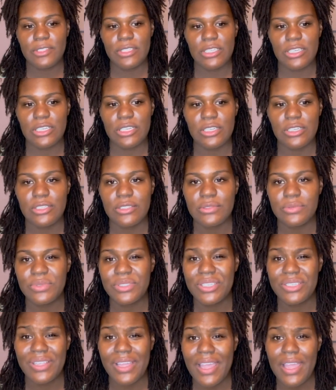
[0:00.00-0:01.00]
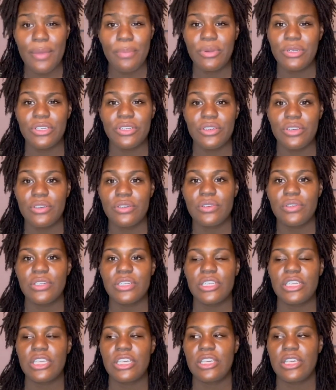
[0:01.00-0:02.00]
epidural or
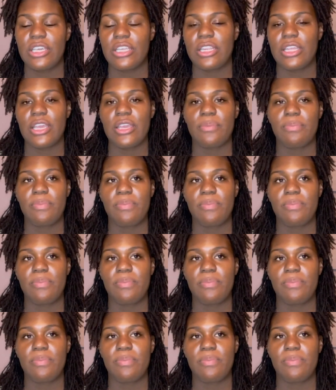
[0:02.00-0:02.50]
any